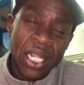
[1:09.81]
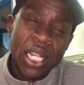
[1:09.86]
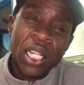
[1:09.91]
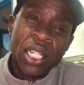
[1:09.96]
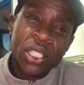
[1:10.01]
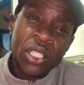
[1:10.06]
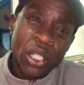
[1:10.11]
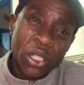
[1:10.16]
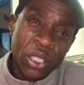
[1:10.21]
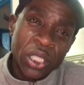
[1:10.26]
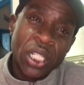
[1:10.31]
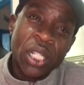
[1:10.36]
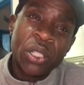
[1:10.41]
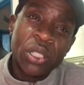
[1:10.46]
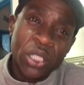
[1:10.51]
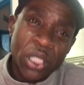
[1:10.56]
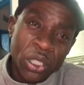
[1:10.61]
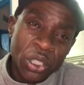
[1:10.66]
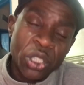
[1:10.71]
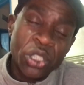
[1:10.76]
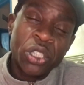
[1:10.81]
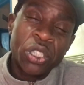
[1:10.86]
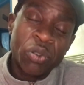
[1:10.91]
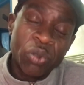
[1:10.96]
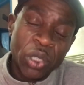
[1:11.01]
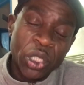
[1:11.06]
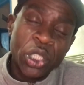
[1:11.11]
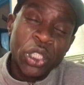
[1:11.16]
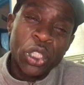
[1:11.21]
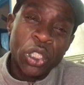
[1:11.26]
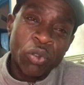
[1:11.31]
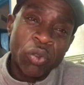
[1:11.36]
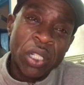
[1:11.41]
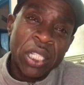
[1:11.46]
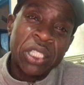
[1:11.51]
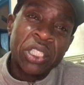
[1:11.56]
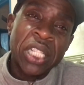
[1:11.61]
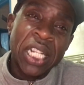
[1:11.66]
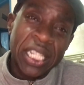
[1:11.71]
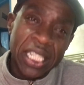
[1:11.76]
So so you should really
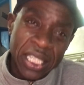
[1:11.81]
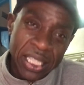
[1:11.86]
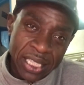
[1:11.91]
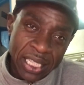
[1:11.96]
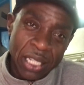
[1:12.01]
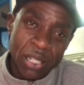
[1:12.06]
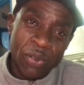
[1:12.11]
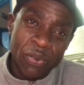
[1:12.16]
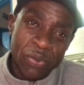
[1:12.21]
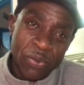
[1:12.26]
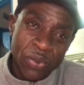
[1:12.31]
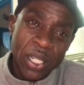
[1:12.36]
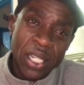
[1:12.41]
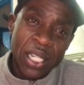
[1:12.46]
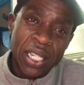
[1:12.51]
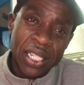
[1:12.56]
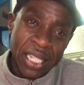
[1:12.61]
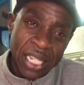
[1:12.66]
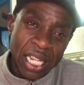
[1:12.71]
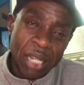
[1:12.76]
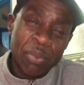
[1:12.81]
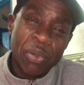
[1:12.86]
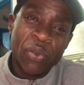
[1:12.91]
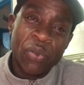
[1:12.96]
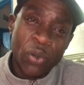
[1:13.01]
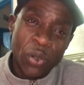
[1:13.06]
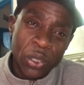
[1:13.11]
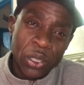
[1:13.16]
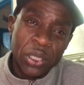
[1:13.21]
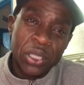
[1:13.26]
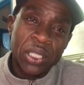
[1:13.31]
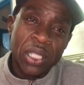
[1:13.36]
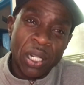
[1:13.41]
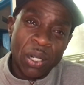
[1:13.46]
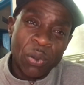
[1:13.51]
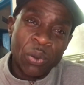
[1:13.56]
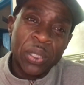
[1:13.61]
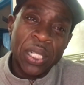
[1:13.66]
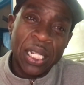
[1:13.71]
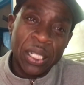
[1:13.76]
check yourself, yeah, before you start
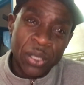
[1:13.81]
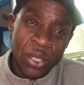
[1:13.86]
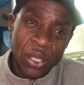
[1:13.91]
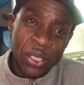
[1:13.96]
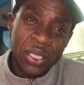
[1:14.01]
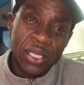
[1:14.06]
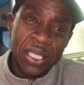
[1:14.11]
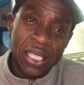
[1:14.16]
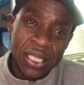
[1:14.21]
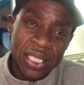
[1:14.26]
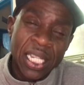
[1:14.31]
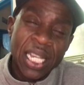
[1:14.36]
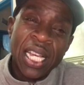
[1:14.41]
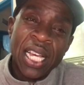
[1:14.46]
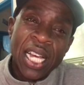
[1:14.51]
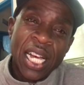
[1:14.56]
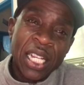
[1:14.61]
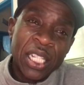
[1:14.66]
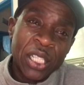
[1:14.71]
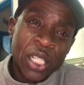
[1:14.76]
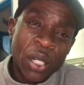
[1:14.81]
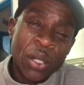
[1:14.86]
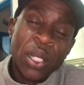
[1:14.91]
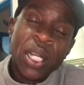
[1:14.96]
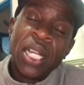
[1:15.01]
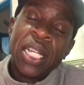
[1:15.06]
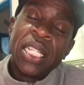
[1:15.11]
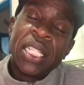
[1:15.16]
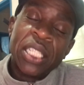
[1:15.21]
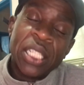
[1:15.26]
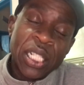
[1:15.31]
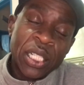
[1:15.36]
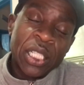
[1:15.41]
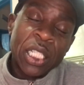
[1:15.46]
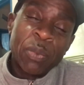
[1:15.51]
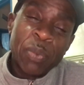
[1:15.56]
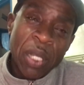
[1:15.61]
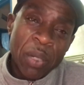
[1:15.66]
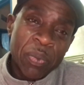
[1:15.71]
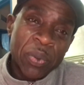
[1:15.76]
all that nonsense. And these
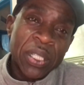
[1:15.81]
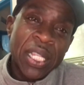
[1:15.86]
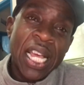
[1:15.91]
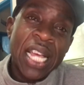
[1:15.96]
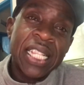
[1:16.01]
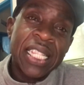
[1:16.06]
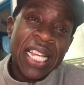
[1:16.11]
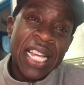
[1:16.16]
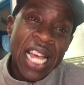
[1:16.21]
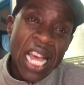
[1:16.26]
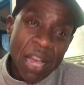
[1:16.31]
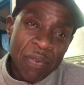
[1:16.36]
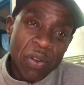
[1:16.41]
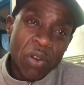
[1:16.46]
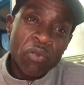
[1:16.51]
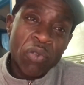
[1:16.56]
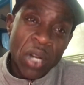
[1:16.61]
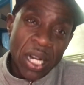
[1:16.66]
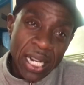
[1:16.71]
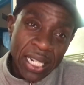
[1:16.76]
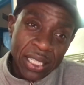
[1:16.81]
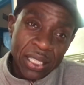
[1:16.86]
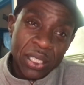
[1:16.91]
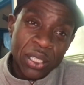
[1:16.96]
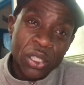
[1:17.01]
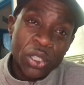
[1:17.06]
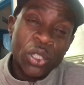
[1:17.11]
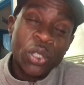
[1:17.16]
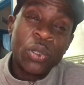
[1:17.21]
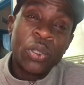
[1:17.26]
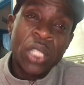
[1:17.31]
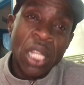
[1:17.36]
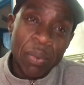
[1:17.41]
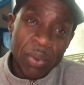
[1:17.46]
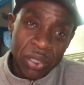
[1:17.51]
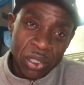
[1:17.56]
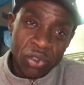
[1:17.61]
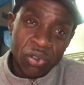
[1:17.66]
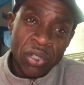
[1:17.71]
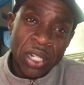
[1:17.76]
people, they have a right to
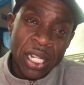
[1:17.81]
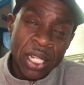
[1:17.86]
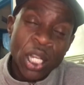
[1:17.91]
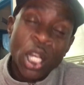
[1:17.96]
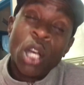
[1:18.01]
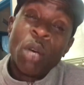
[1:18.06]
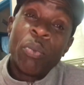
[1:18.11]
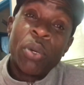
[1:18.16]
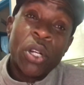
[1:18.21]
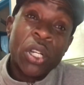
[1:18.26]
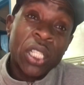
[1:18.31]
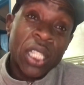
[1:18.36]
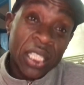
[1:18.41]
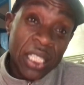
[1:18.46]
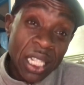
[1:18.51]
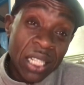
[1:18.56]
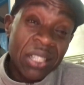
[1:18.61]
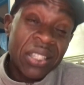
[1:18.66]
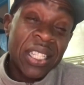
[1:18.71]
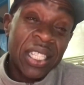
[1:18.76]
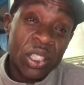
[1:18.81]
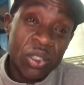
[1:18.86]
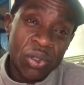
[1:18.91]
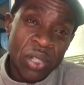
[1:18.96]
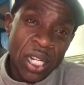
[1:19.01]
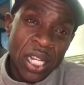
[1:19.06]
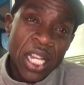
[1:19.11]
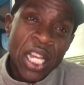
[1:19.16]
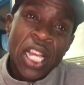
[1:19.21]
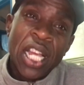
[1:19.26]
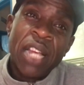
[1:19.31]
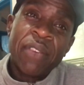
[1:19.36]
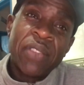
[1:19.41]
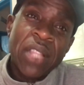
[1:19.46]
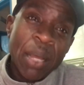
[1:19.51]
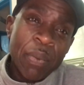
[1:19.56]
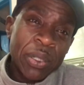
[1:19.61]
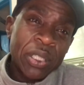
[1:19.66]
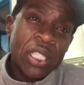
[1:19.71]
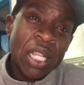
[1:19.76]
demonstrate, because I tell you this, right, if they
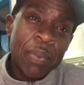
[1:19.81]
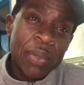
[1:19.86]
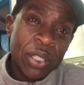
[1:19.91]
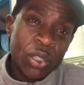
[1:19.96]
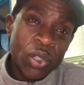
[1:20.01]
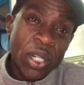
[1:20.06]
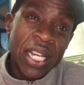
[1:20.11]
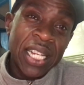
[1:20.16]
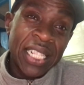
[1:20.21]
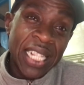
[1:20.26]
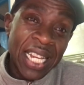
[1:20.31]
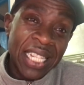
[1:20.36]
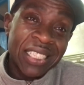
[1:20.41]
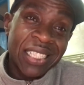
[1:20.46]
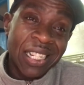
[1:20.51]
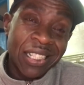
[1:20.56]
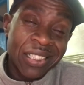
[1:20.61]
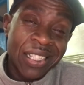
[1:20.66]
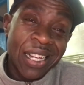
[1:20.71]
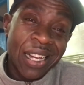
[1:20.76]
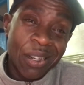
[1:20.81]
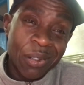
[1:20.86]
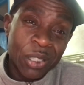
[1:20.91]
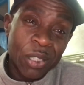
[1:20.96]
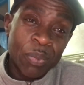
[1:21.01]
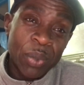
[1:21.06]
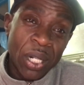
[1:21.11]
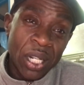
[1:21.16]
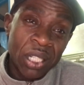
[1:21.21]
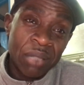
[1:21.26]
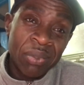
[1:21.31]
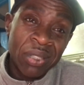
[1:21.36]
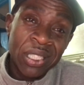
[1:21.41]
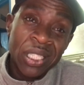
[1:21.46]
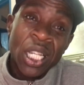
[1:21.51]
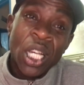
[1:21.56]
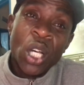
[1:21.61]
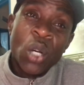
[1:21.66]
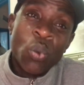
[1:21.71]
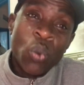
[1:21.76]
was demonstrating outside the House of Parliament,
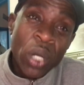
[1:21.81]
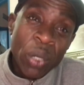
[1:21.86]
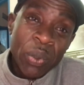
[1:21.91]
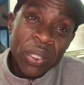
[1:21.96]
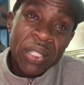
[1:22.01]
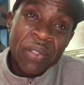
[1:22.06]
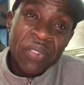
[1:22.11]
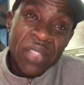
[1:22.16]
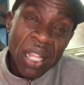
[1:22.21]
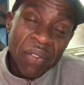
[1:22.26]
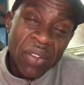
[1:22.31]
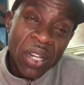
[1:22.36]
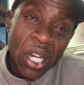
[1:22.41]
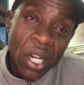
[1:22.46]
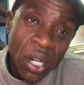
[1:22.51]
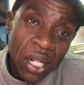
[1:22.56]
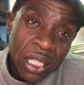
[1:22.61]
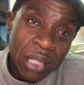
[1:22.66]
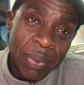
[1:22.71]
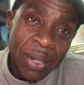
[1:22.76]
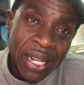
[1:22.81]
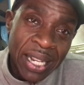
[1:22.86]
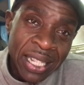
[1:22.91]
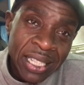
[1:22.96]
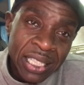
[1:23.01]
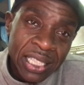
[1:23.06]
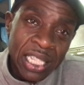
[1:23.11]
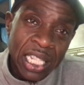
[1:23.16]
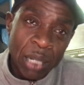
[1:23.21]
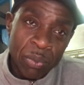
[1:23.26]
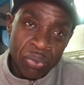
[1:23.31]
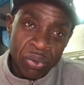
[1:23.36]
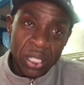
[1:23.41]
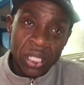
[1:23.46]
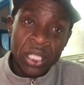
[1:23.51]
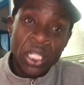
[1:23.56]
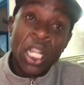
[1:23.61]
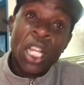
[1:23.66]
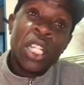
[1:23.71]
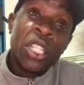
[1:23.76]
we would have never heard about Insulate Britain.